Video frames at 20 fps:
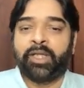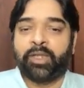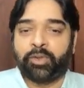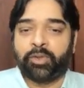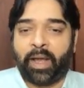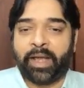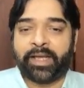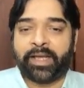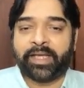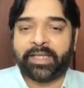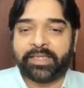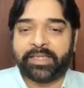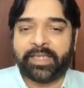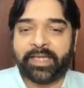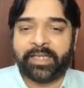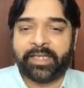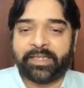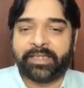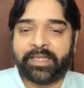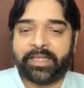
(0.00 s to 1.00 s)
So I can
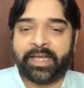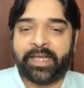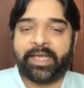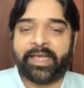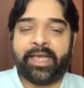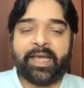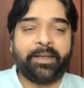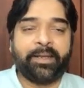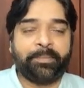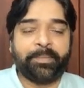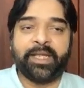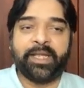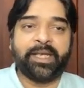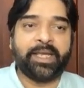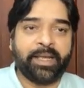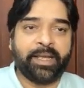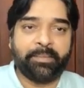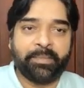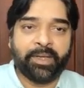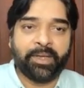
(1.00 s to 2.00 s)
say this is the A and B
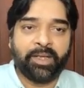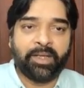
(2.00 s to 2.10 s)
name.